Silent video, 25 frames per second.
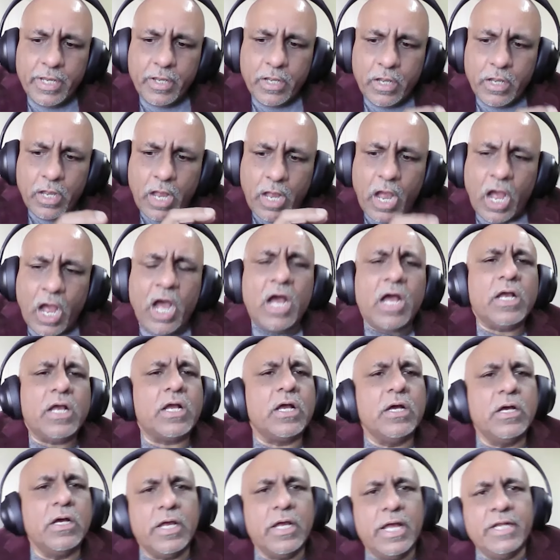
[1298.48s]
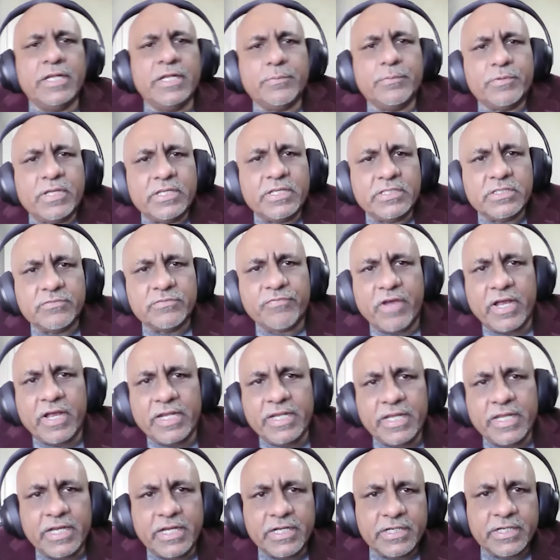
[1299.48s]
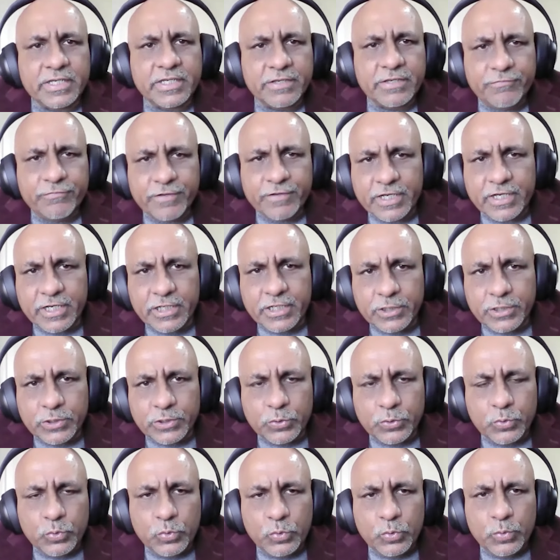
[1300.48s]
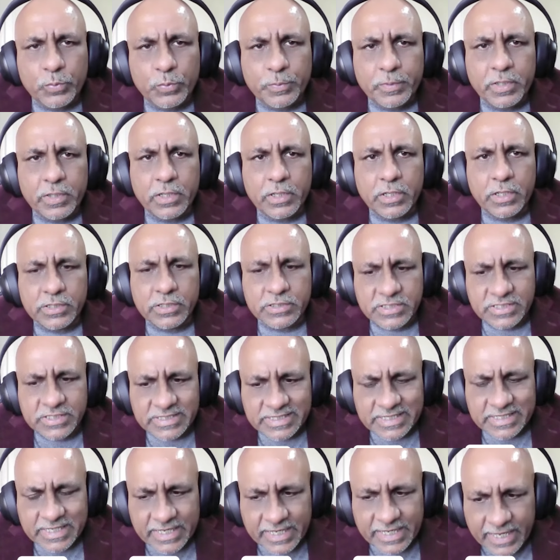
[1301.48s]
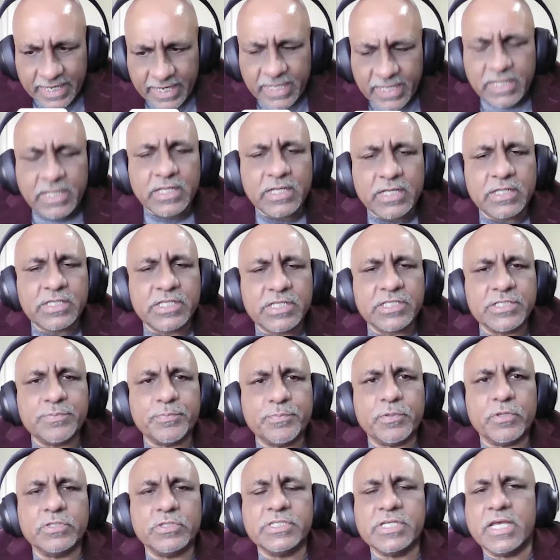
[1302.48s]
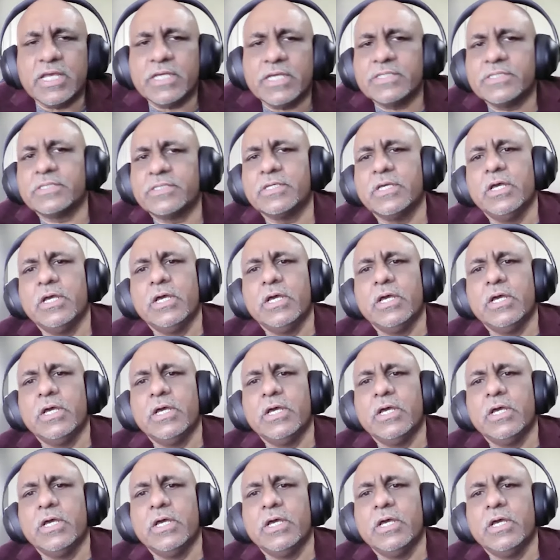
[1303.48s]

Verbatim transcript: are uh, enterprises finding it difficult to uh, scale these projects?